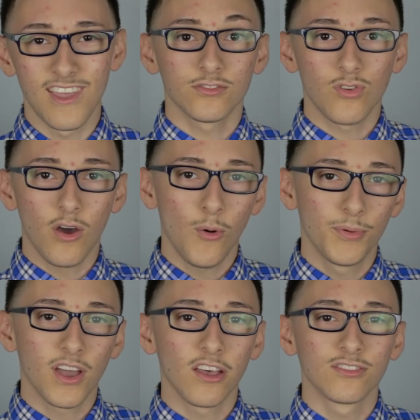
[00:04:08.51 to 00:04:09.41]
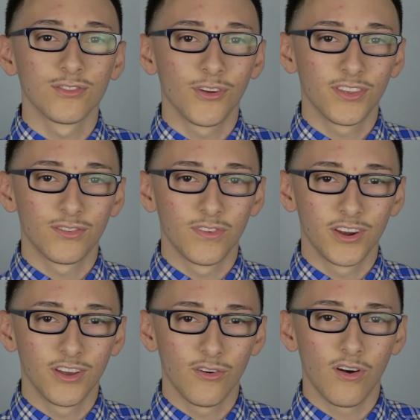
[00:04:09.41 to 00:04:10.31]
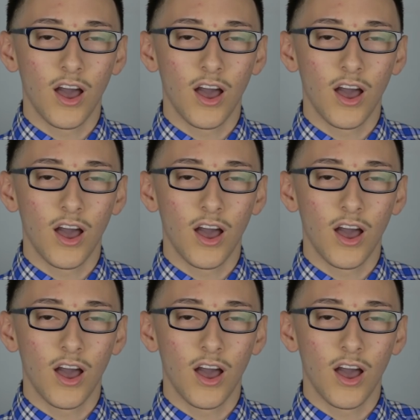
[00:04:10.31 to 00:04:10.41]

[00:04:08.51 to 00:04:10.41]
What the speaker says: So I hope you guys enjoyed this video.